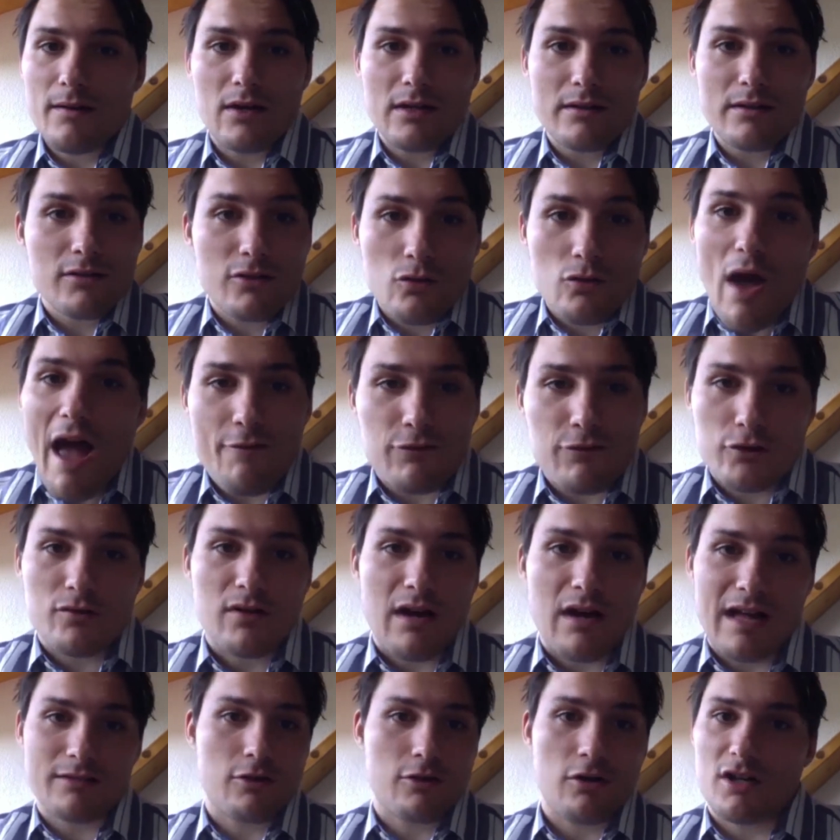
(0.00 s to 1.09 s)
you have to
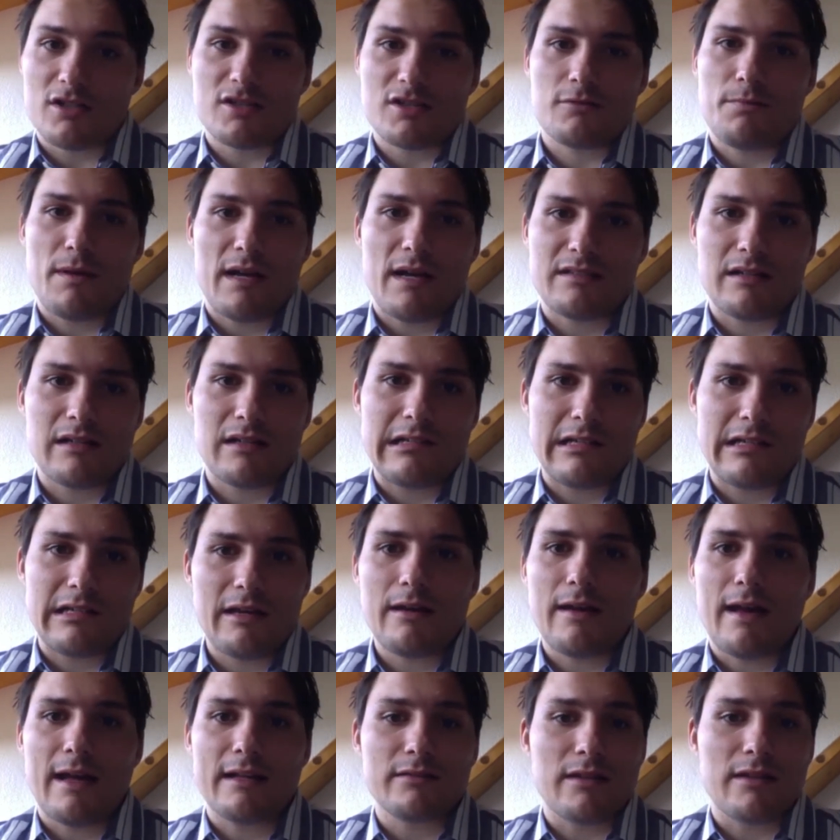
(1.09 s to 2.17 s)
cut costs
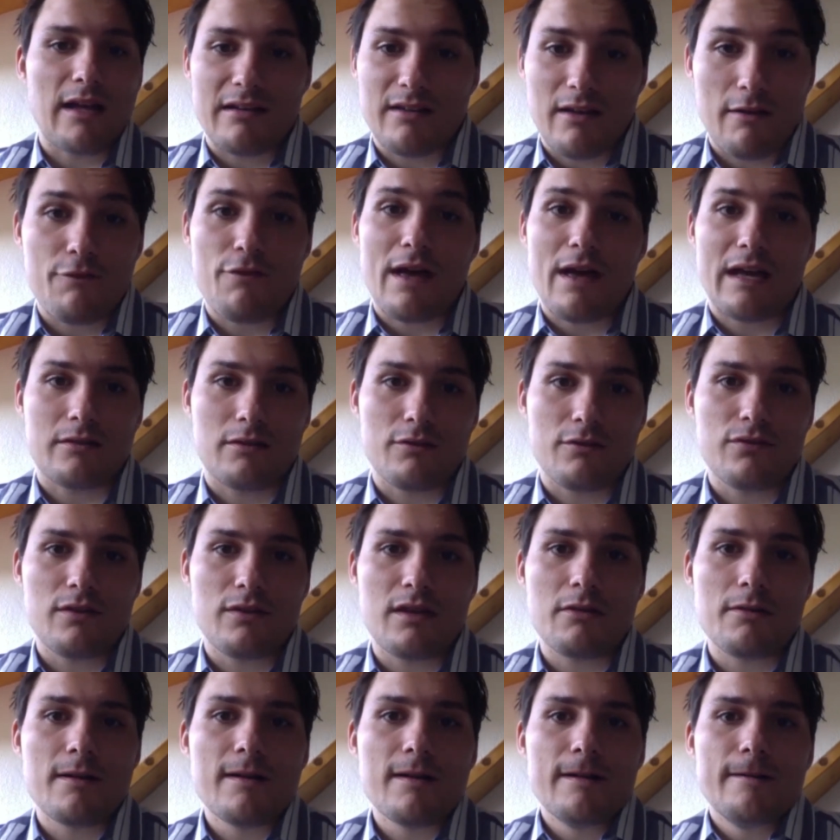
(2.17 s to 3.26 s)
basically and
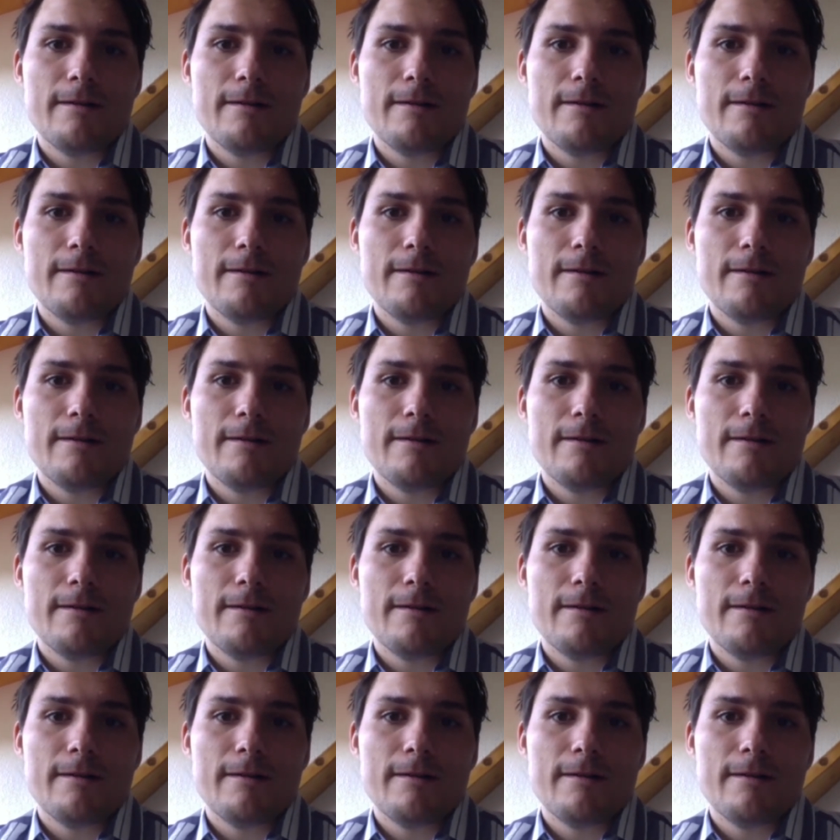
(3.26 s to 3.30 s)
effectively.